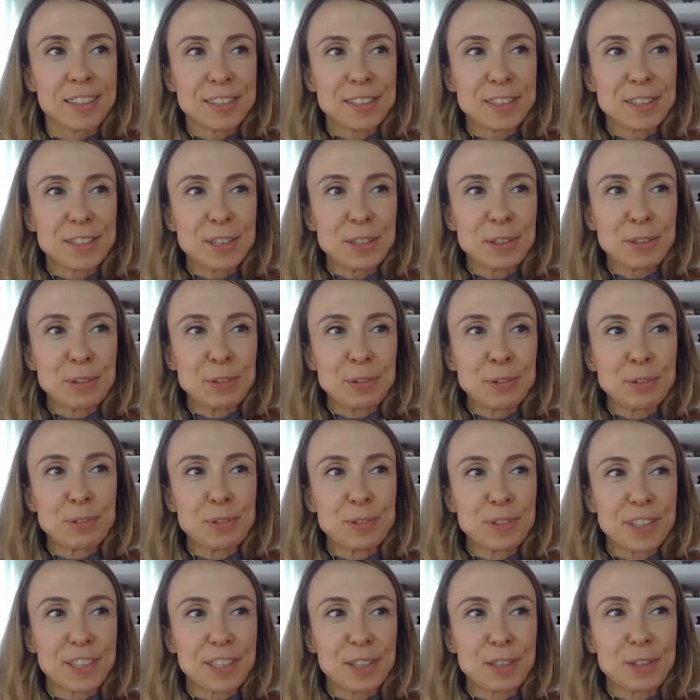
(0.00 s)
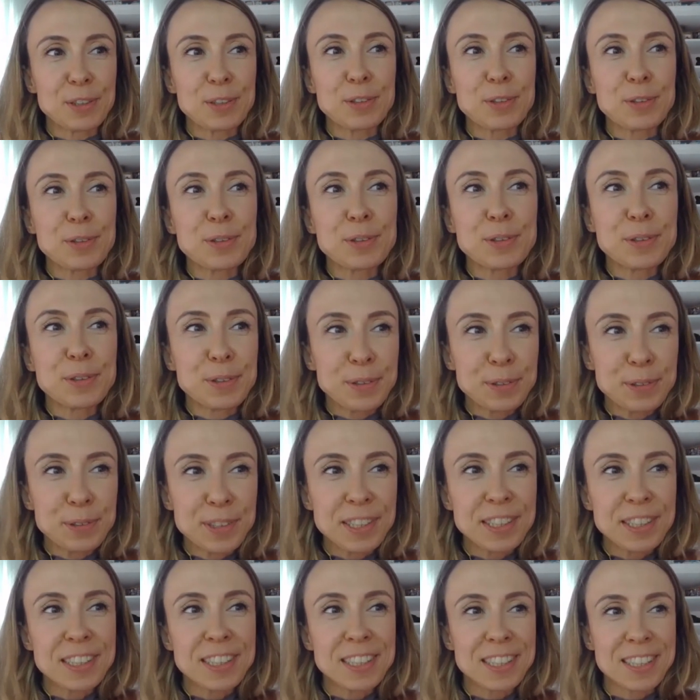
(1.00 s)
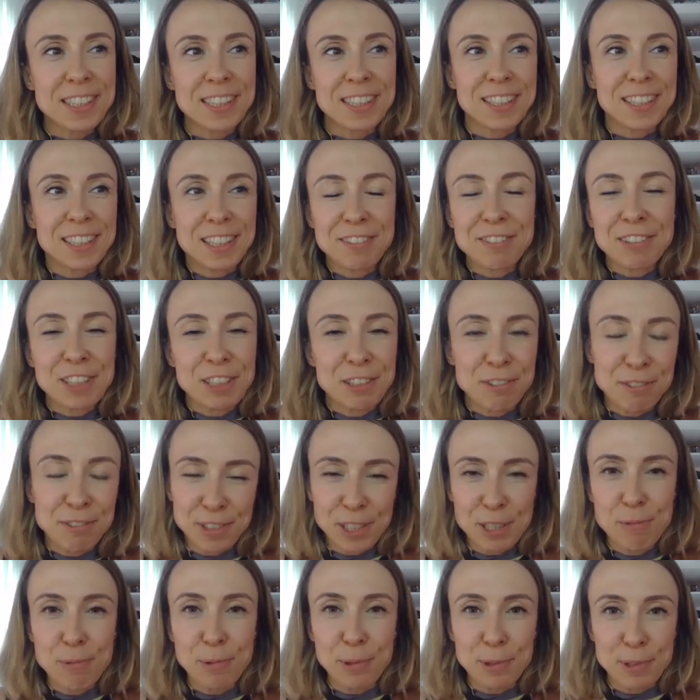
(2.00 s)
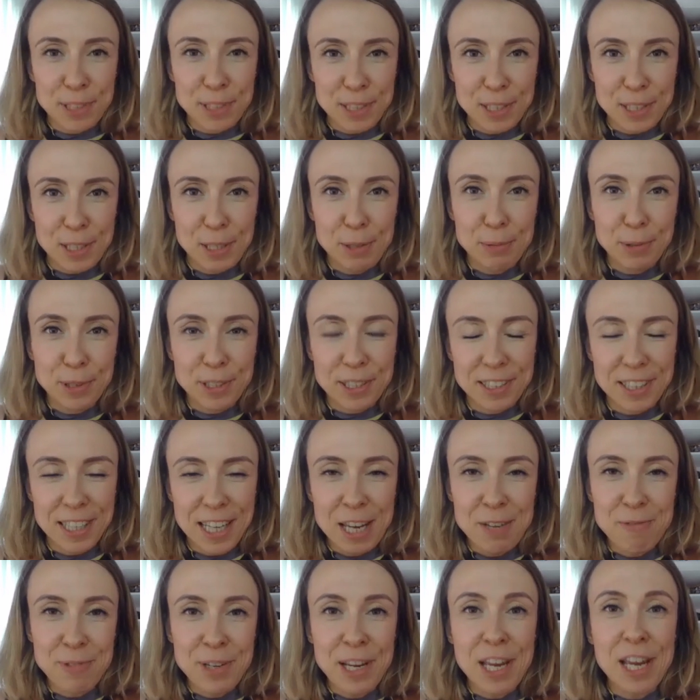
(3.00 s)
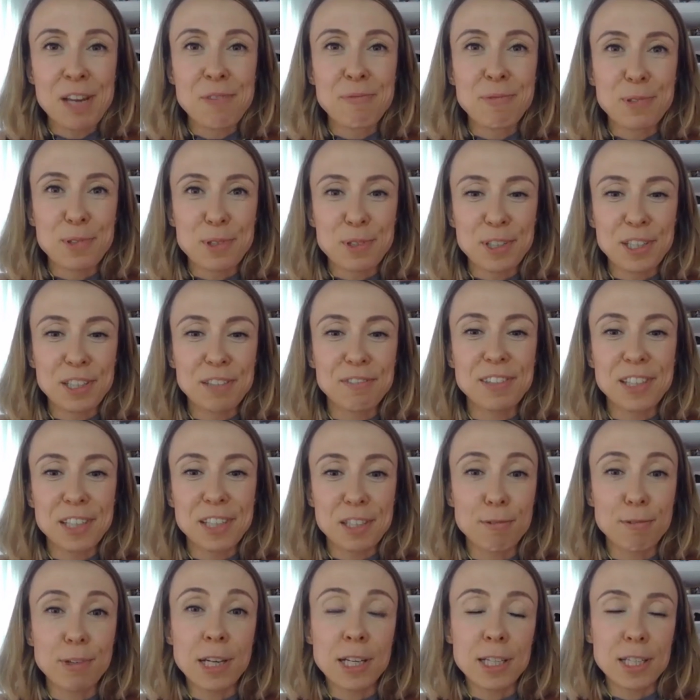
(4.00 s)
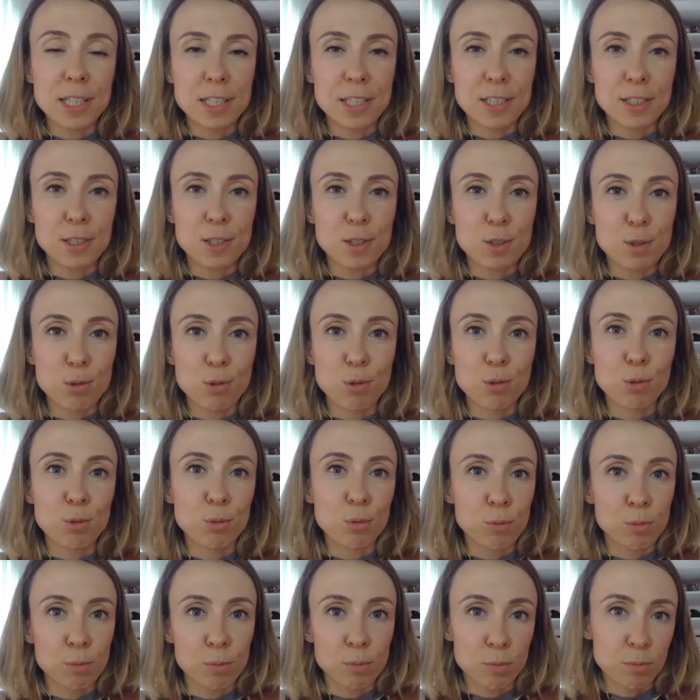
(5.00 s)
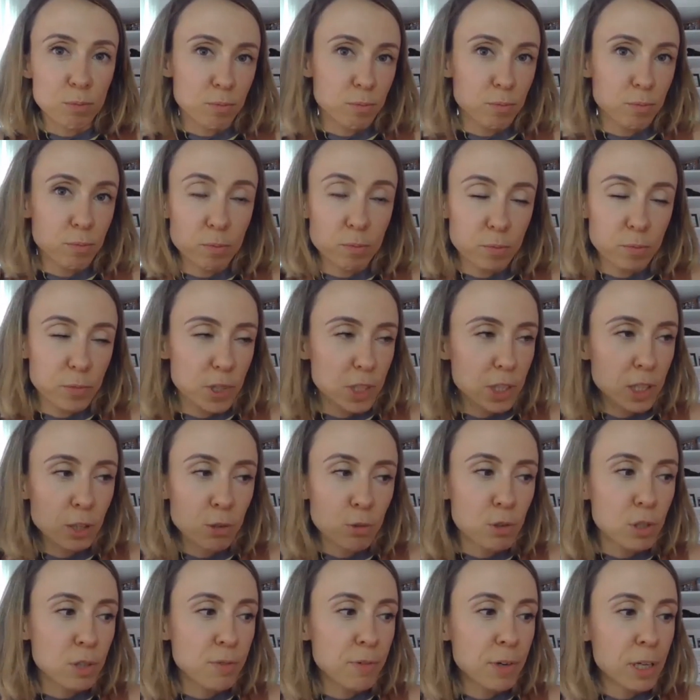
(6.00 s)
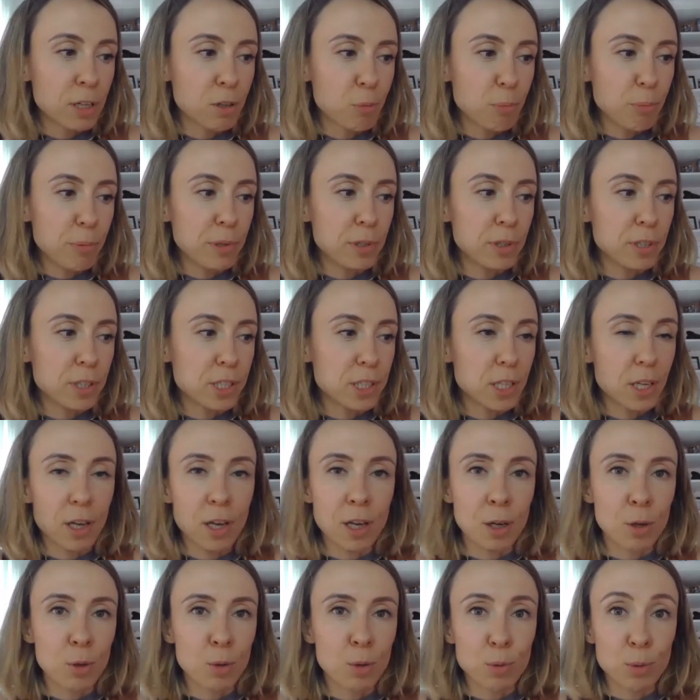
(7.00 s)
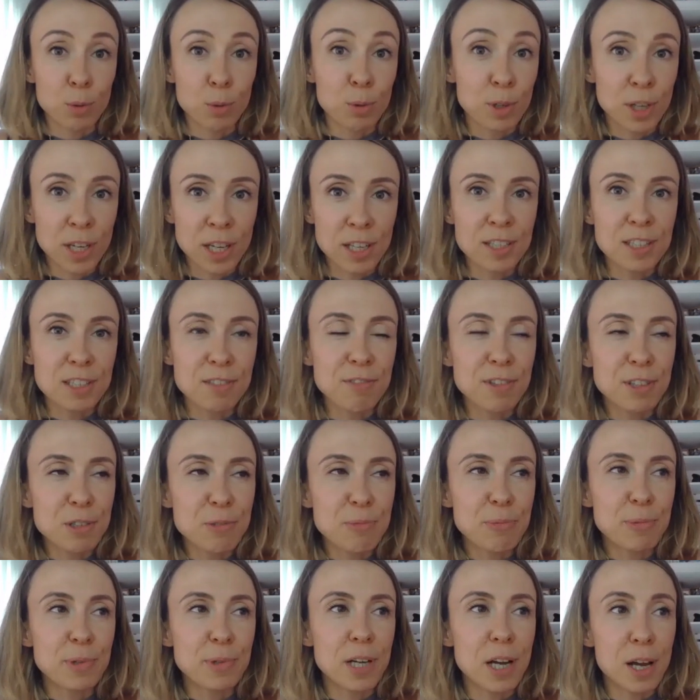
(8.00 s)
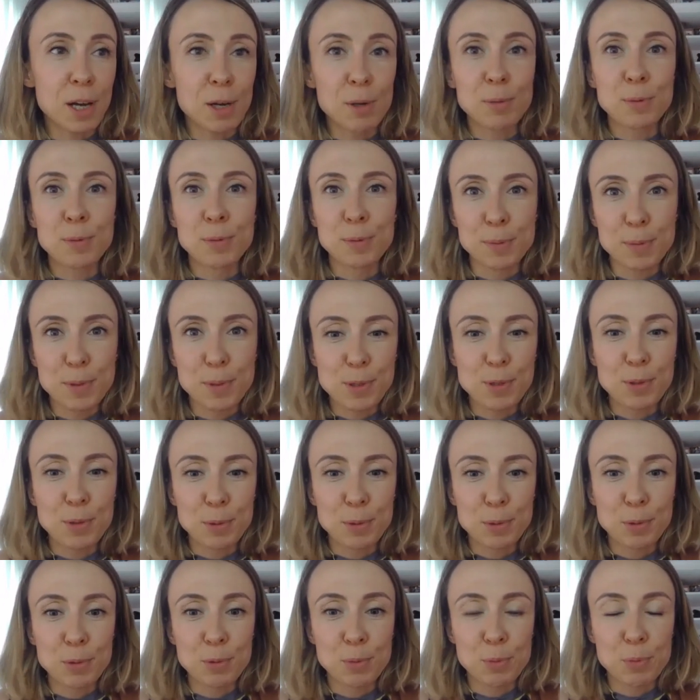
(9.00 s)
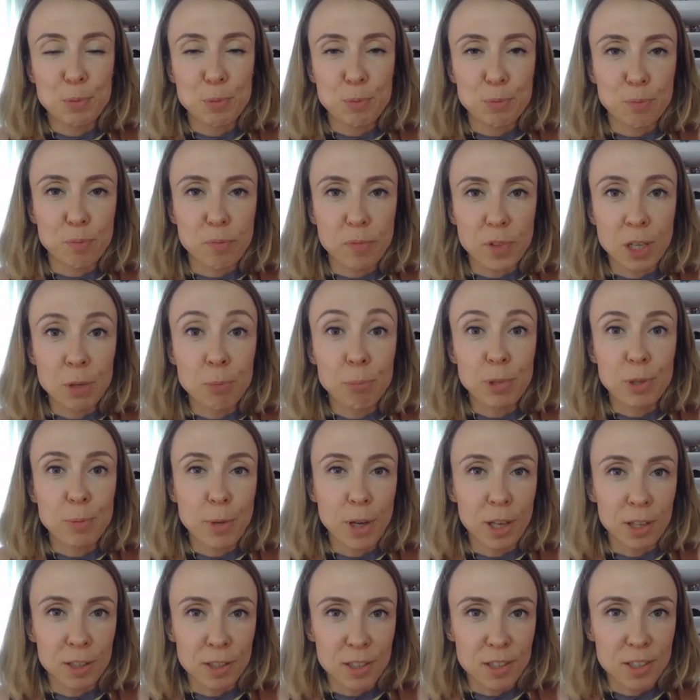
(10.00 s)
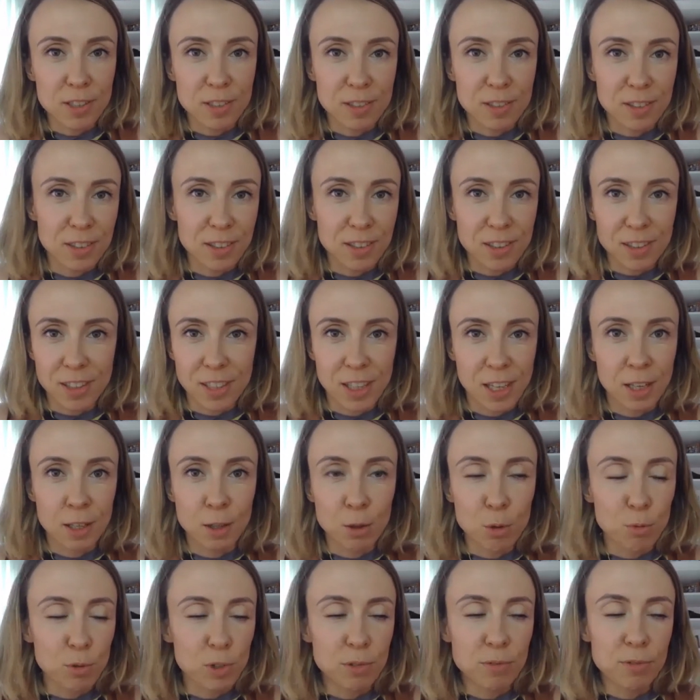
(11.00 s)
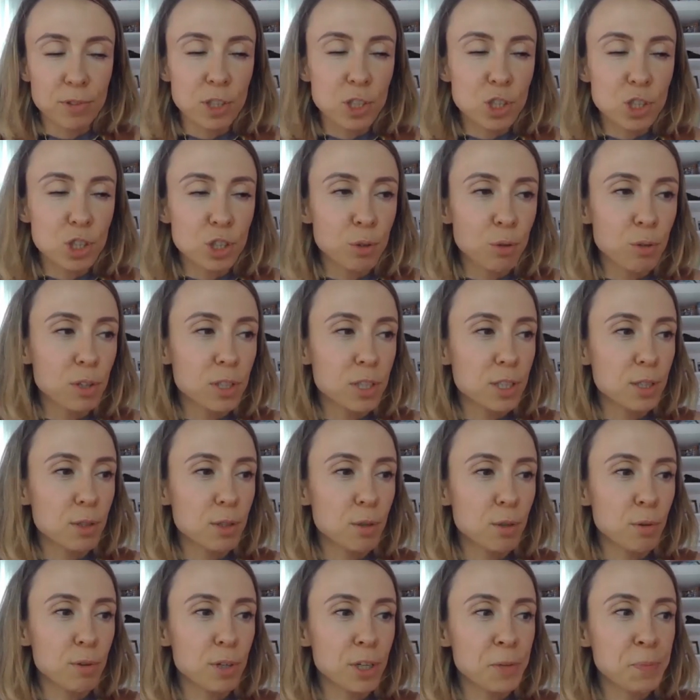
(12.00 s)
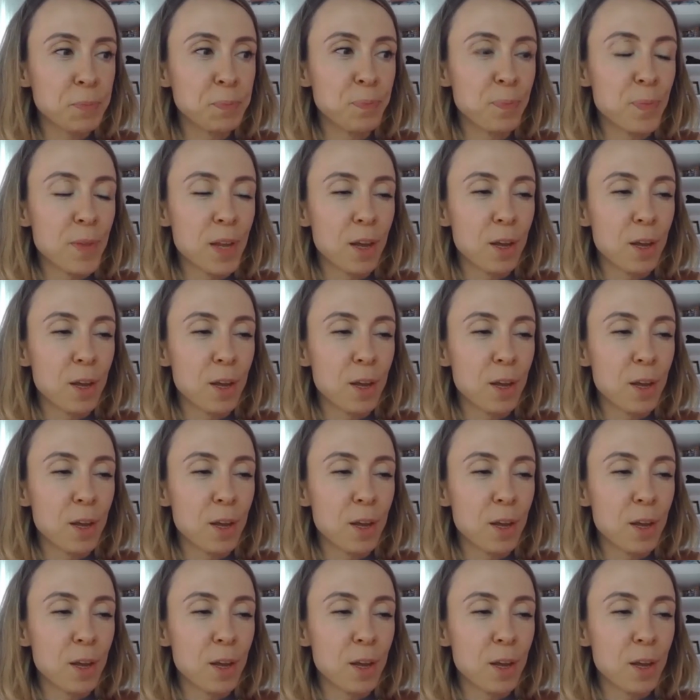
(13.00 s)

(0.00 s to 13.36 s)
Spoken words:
So he couldn't, even if he wanted, he wouldn't be able to give the advices to senior developers or any developer how to implement any of the feature or the story,